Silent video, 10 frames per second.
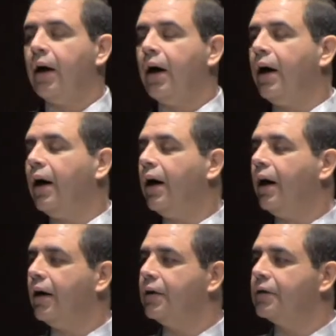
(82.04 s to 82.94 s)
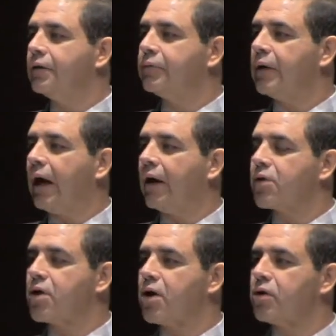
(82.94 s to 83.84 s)
I
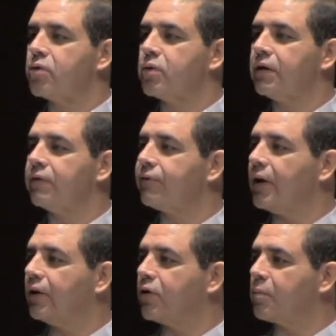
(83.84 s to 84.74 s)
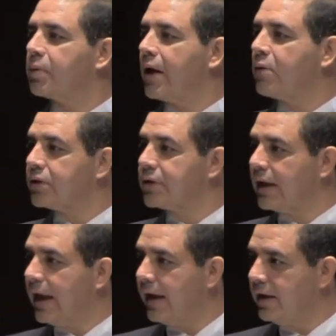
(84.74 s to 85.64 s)
don't know if your plane was
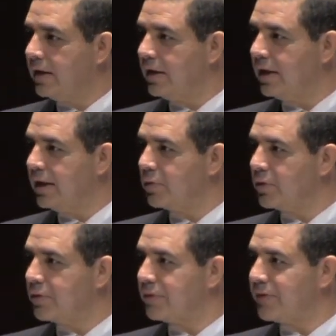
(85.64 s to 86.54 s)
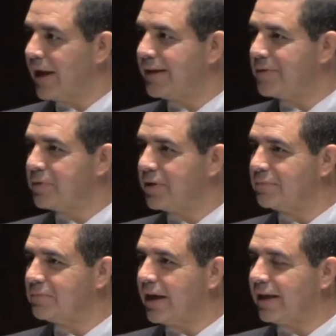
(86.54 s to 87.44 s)
delayed when you were flying up
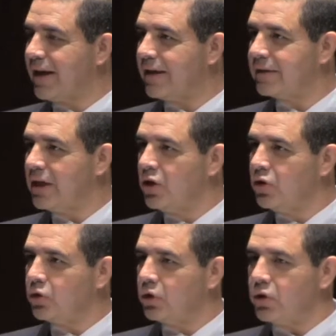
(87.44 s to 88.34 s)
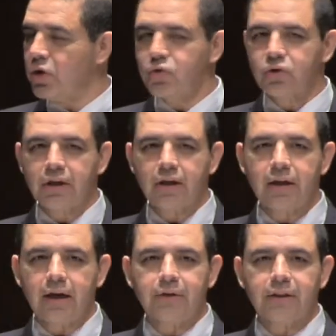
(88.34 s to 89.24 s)
here, but I got to
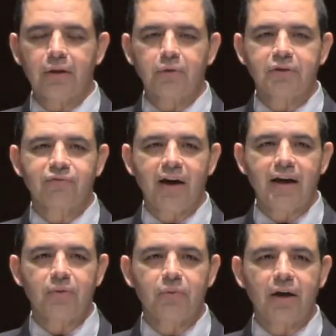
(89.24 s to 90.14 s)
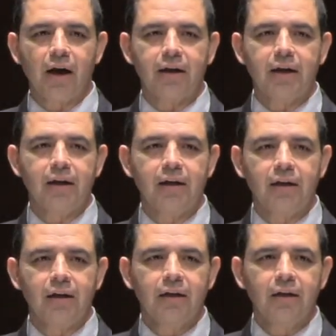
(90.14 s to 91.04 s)
Houston, everything was fine, we got
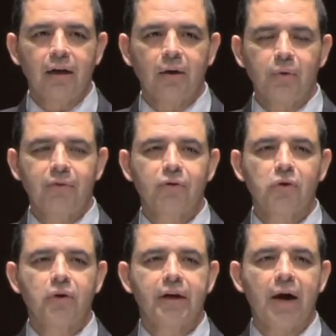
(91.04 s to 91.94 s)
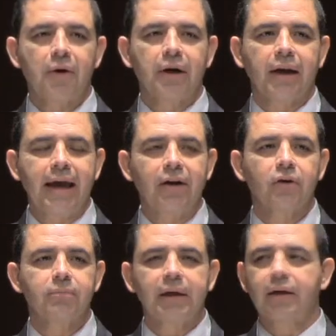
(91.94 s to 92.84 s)
in. We flew an hour
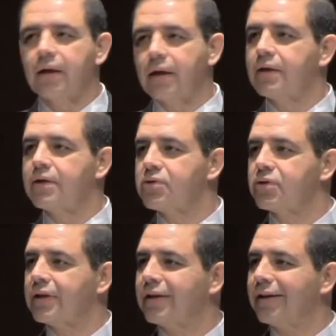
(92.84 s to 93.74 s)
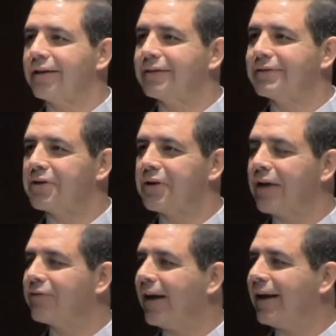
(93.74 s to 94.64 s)
later because the as you
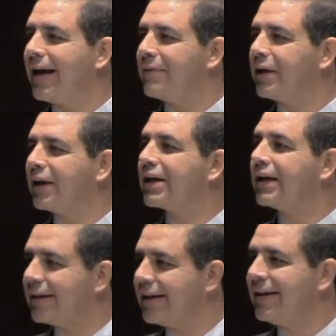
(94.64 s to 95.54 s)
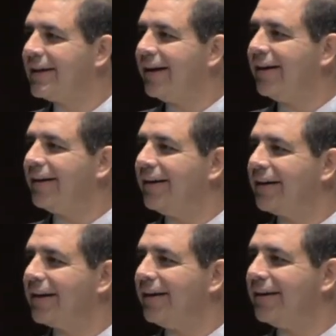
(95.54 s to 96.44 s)
know, FAA had been cut
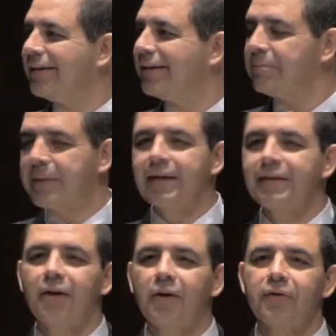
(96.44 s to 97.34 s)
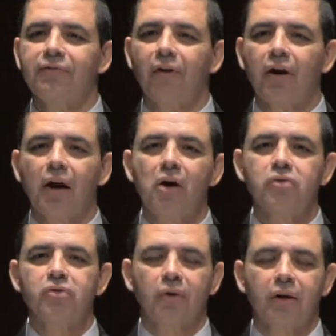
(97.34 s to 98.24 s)
a bit, they were
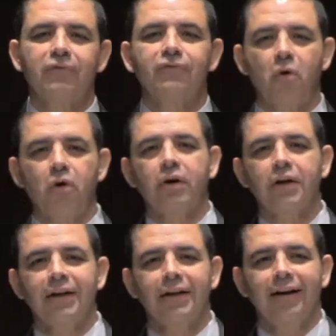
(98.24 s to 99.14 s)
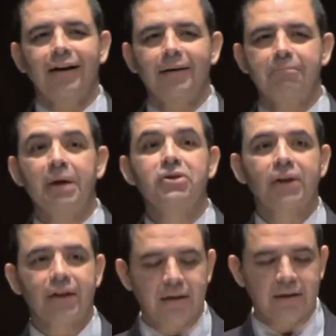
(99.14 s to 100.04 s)
furloughed, so therefore
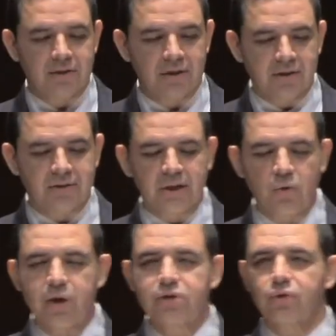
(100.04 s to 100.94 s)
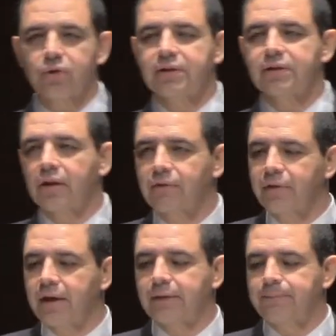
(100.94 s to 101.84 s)
budget cuts sequester itself
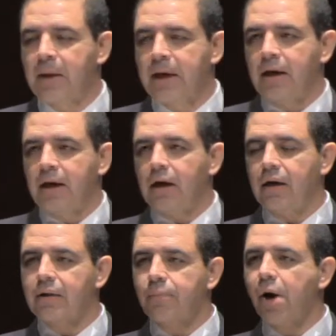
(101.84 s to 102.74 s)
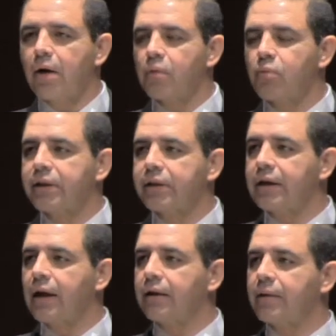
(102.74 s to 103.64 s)
there. The problem with
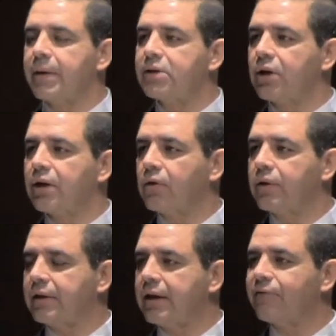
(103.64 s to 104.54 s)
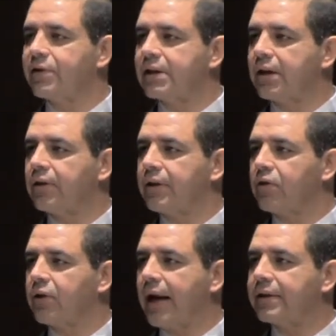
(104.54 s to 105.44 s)
the budget or the deficit here in the
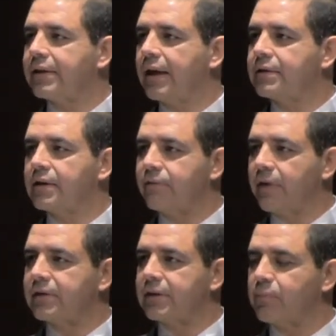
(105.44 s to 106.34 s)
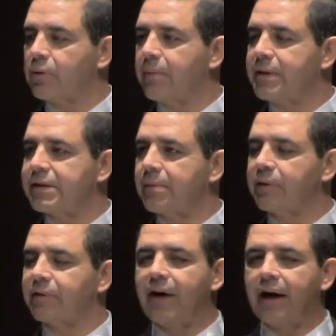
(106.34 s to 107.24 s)
United States is very simple. Let me
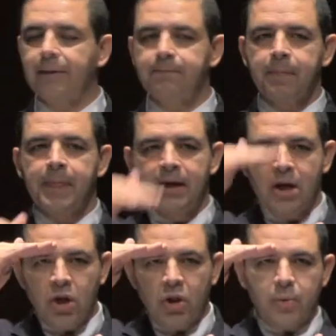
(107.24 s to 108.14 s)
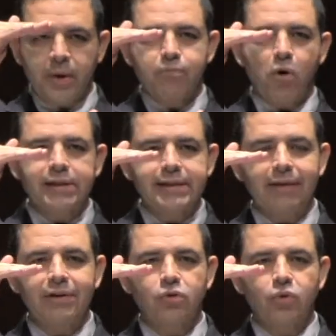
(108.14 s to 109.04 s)
simplify it.
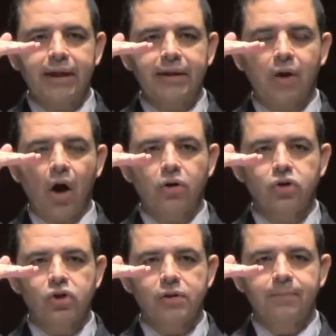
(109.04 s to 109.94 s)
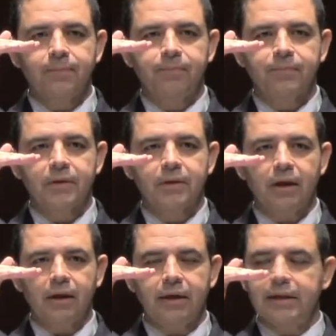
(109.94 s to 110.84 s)
$3.7 trillion
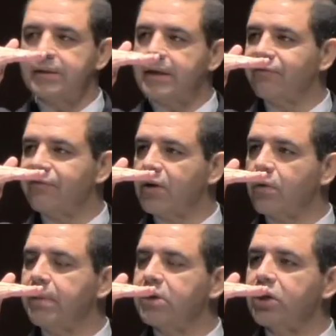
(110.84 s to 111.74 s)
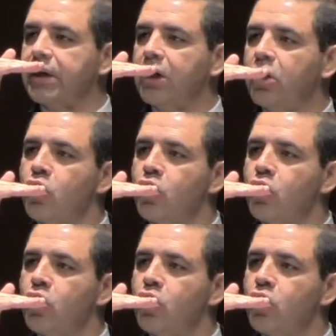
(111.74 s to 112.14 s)
is our federal budget.